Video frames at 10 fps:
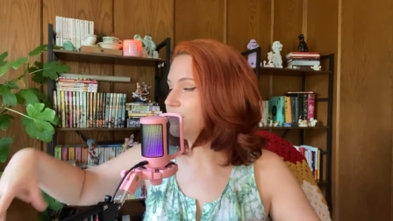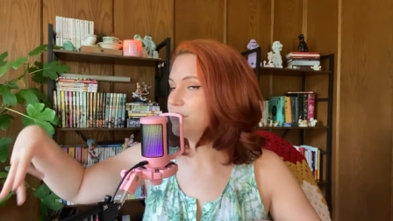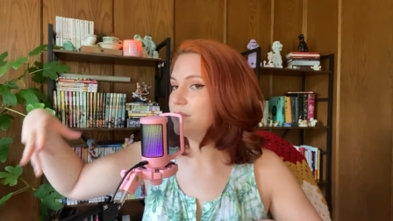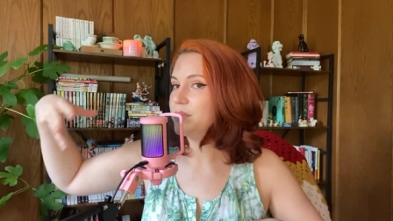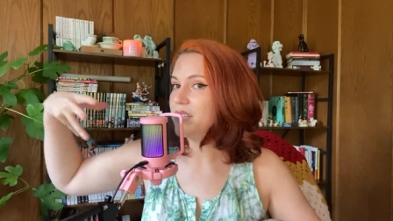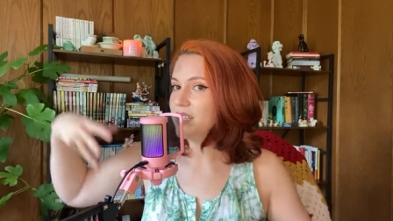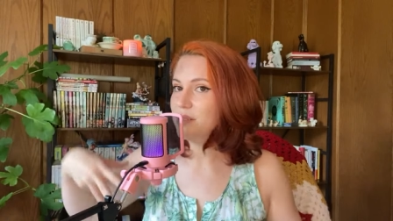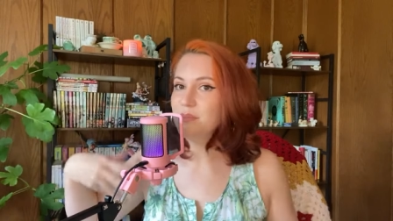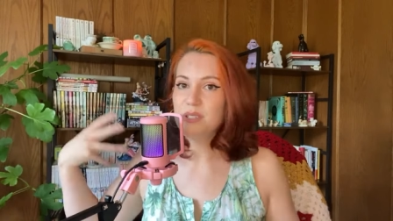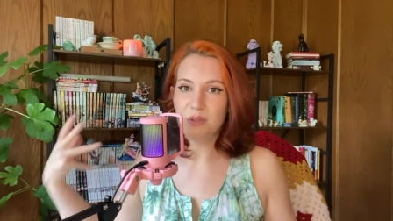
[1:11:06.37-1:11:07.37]
But
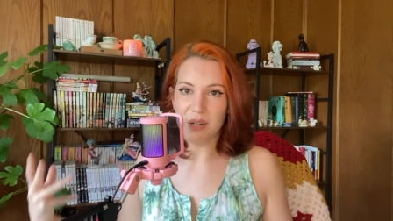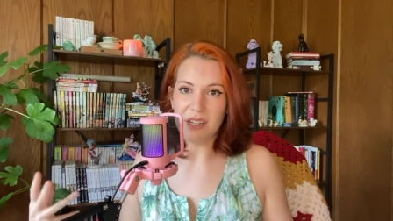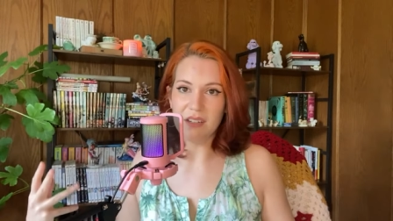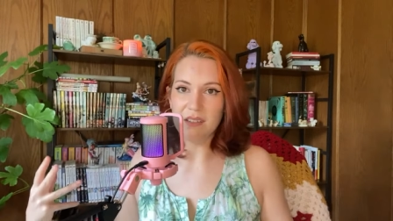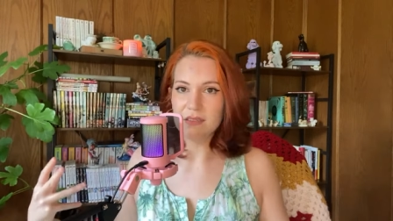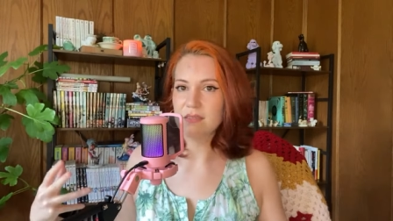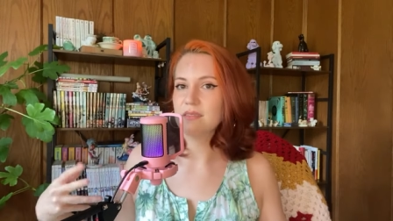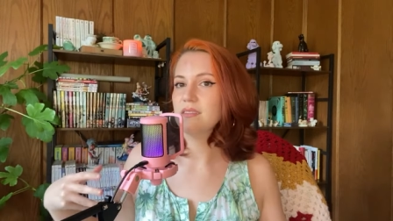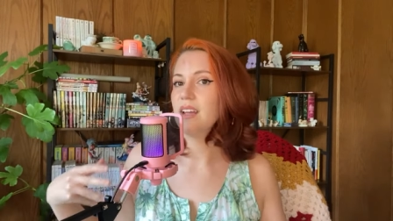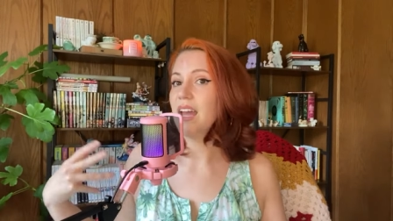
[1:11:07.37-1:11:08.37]
in between
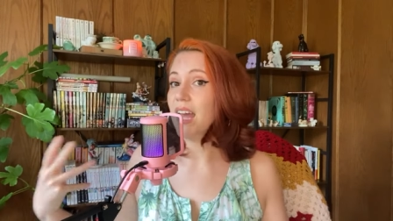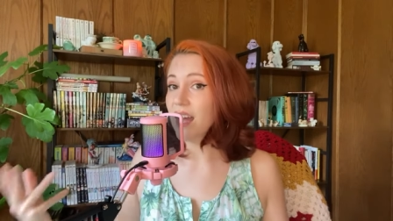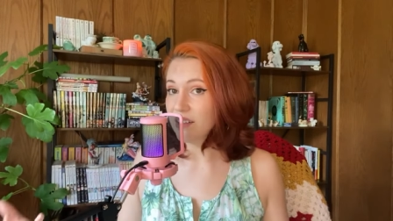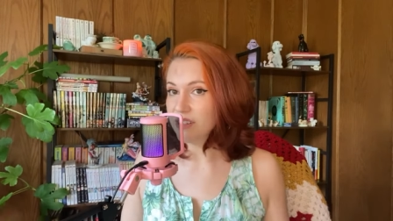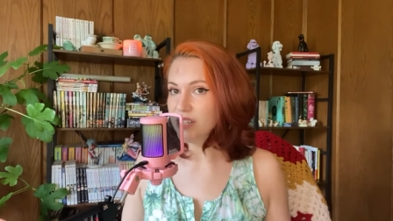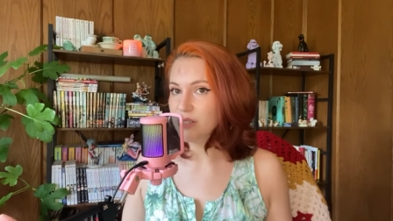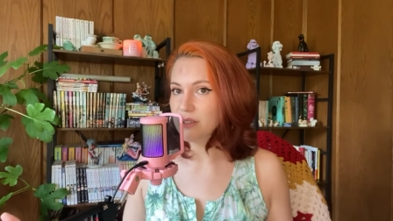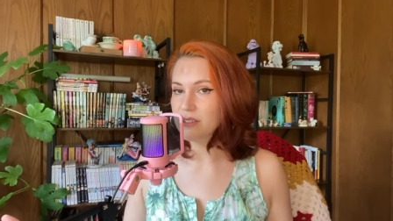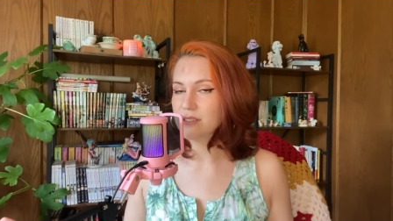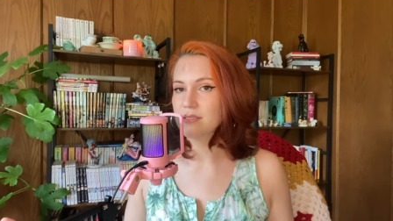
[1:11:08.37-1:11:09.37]

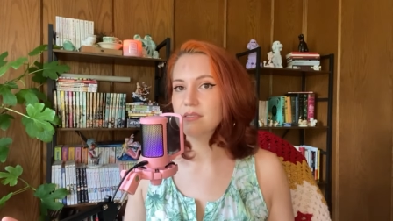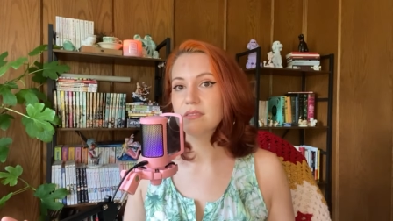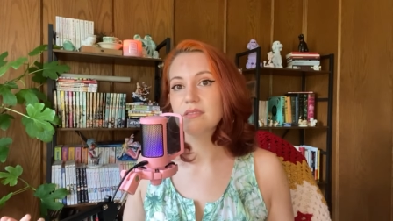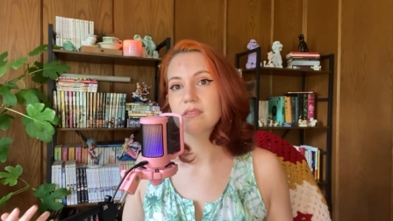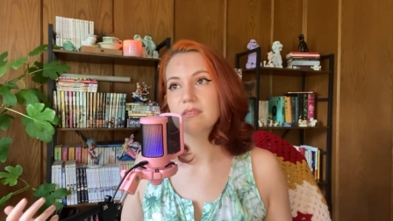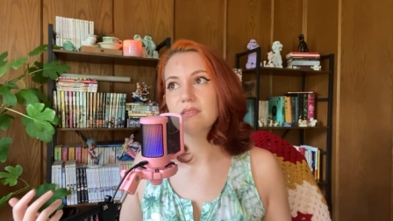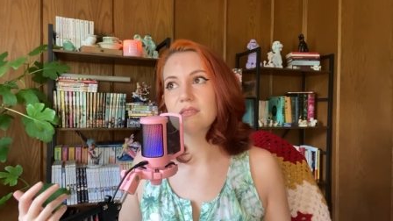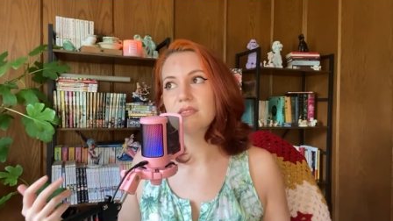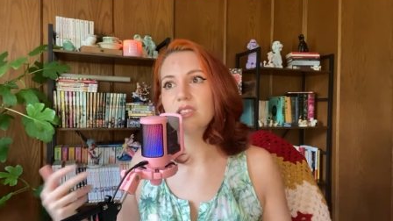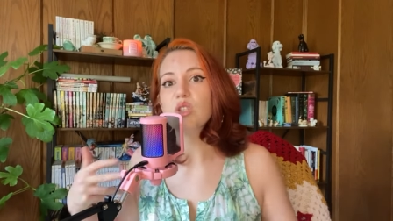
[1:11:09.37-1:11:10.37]
heavier
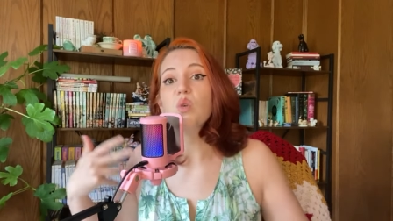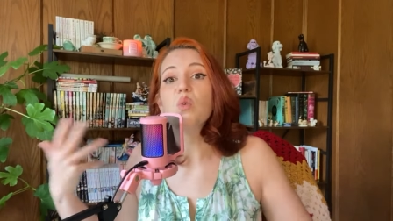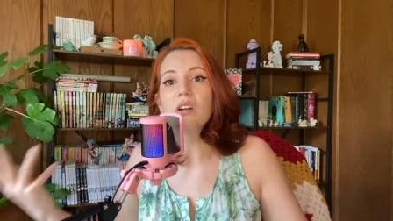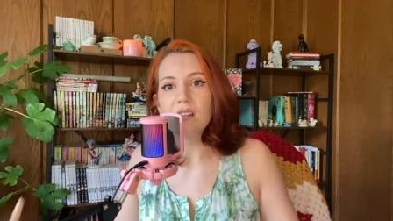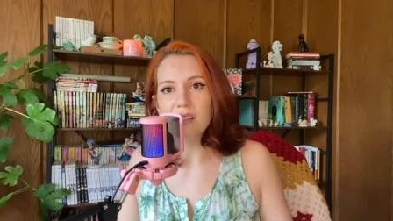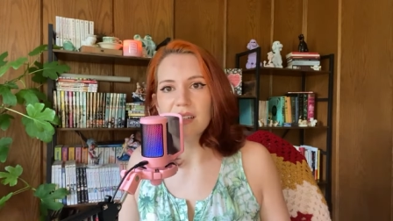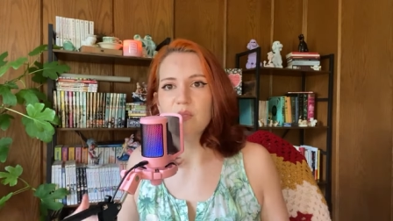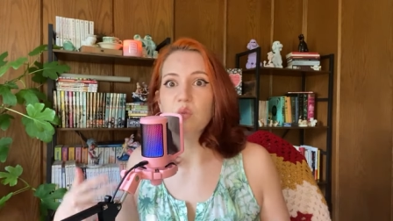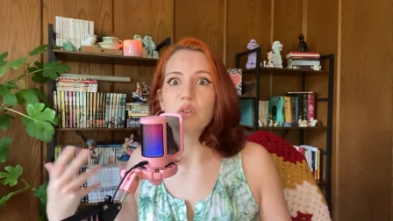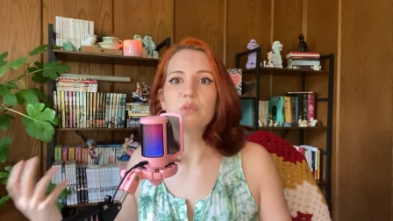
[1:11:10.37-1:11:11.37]
lore
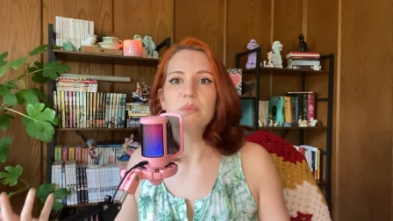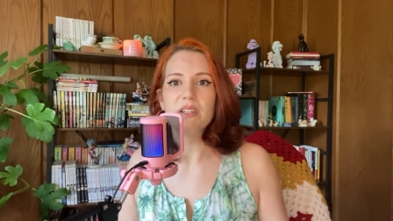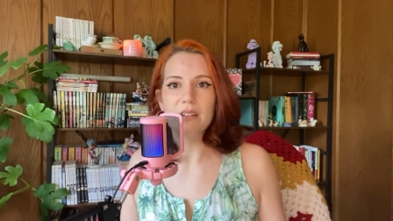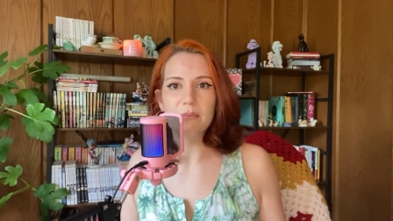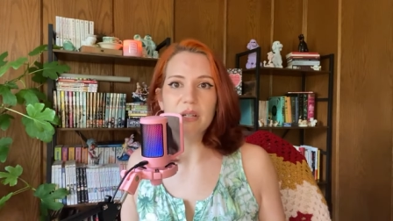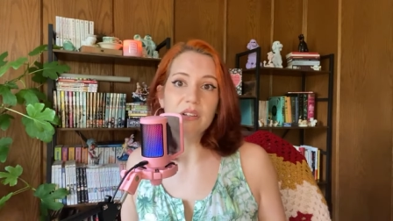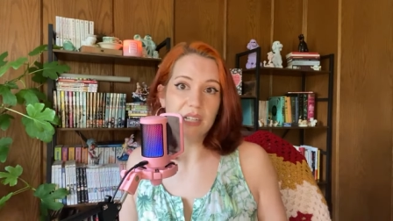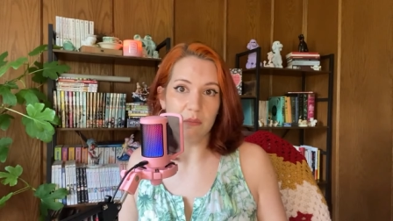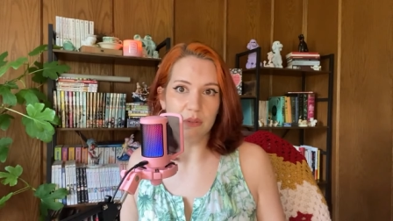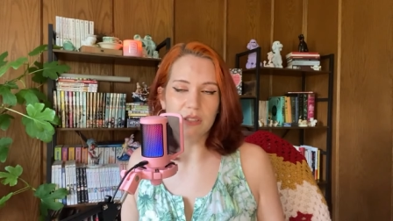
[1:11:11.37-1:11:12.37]
and world
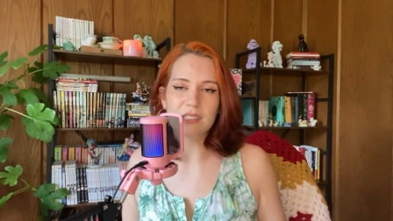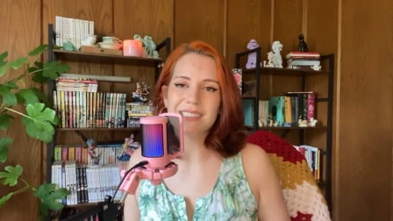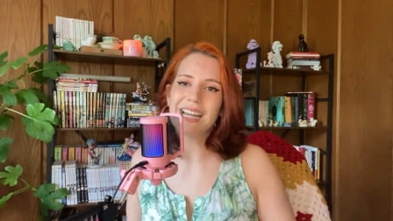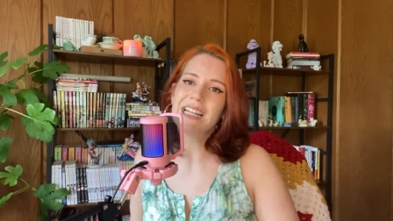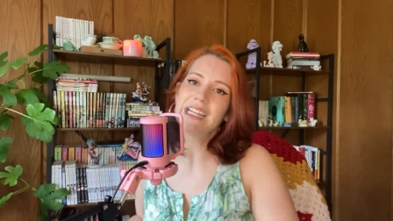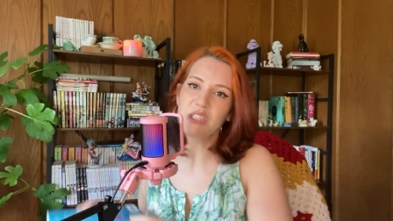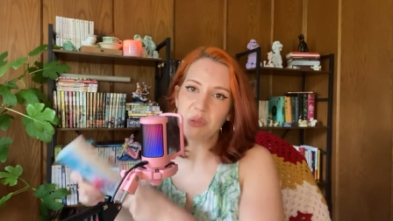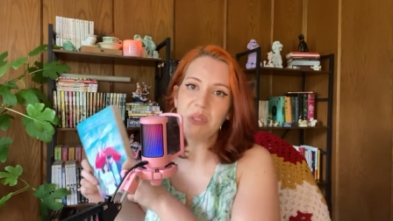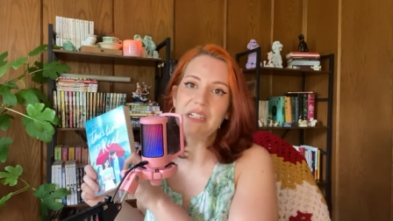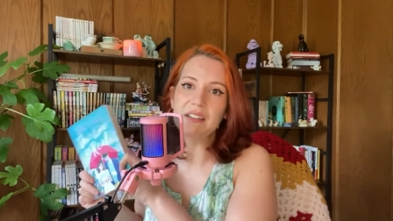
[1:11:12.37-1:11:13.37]
building books, I like to
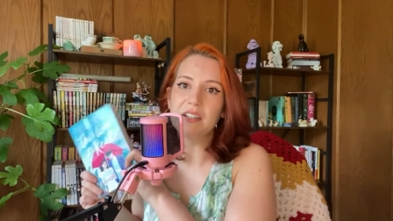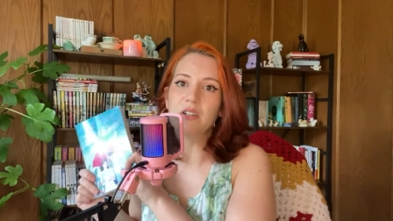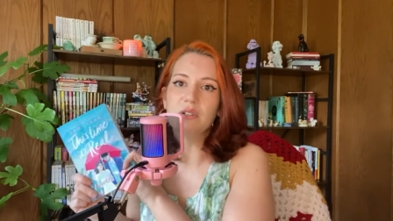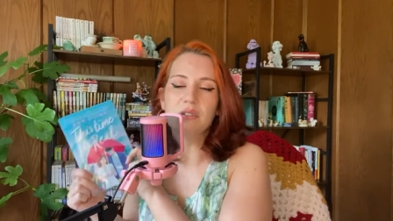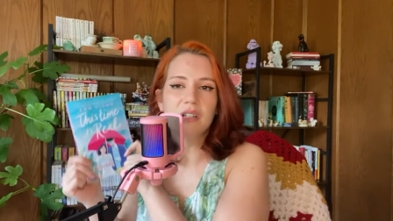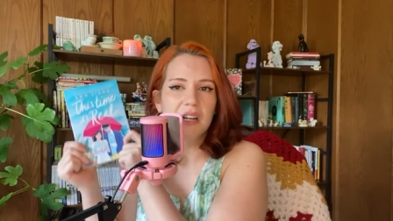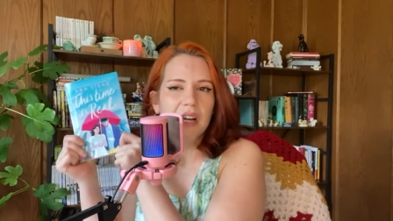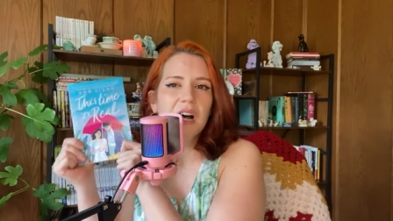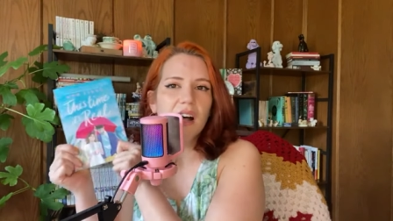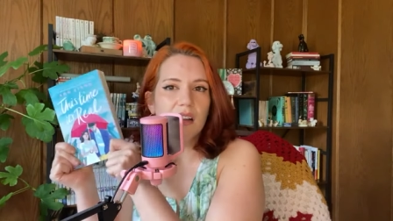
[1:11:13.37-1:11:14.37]
read a little,
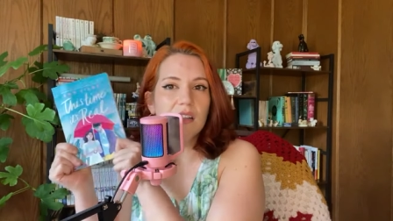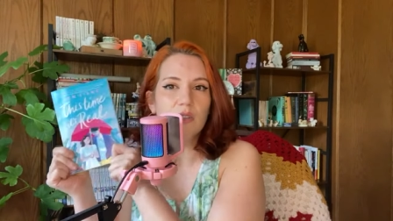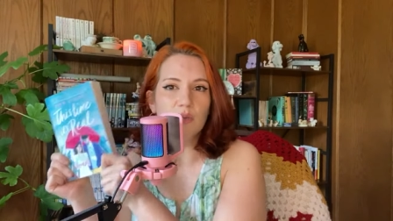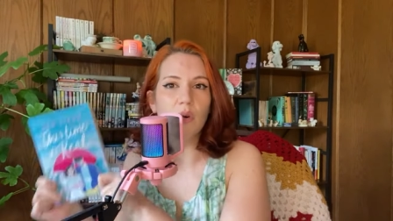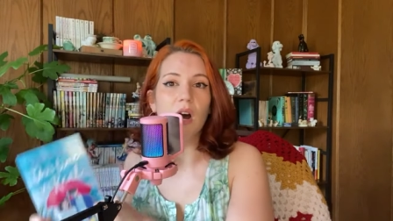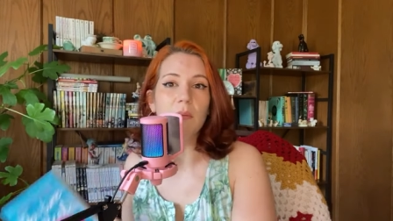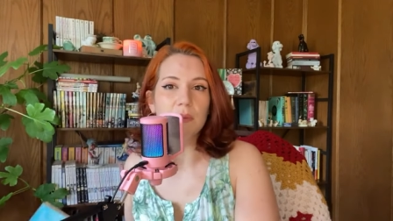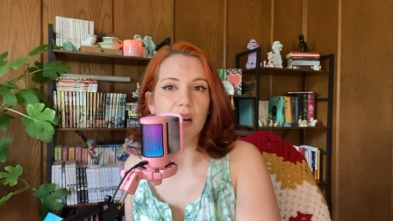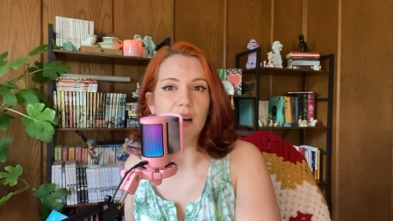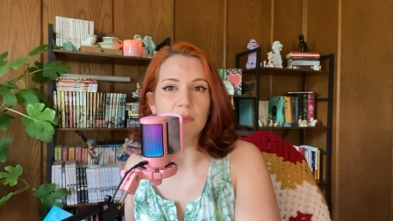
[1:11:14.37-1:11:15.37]
a little
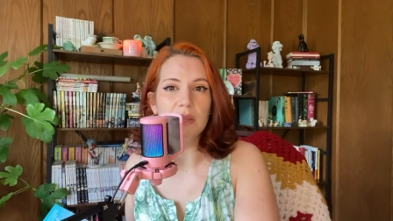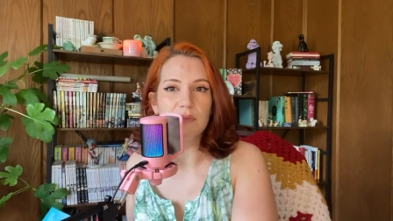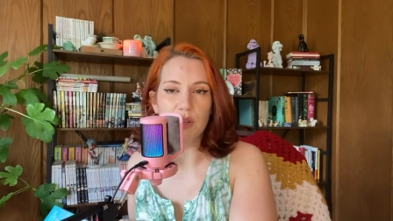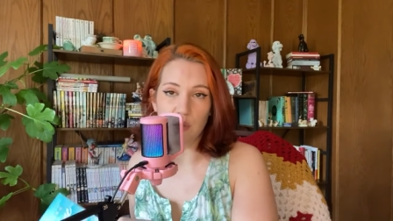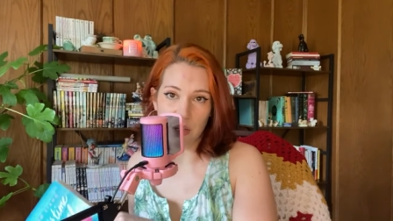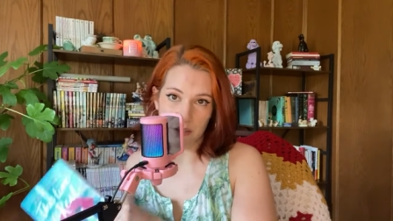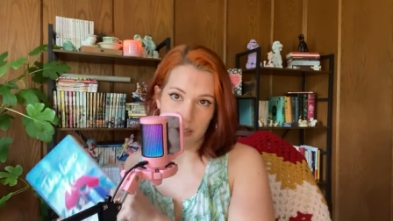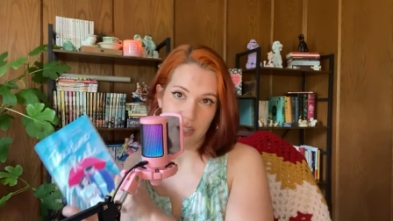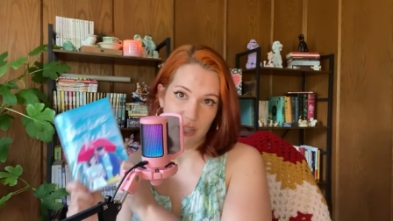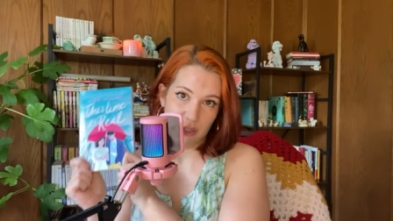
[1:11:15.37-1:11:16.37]
rom-com, if you will.
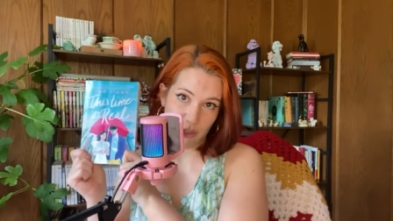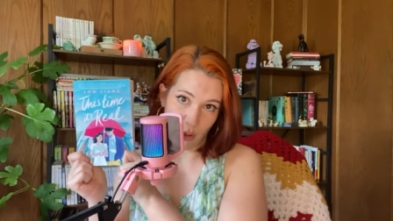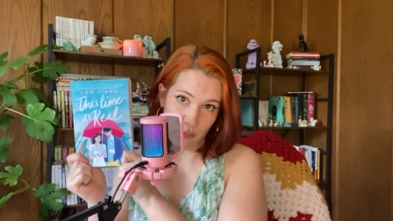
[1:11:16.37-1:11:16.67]
So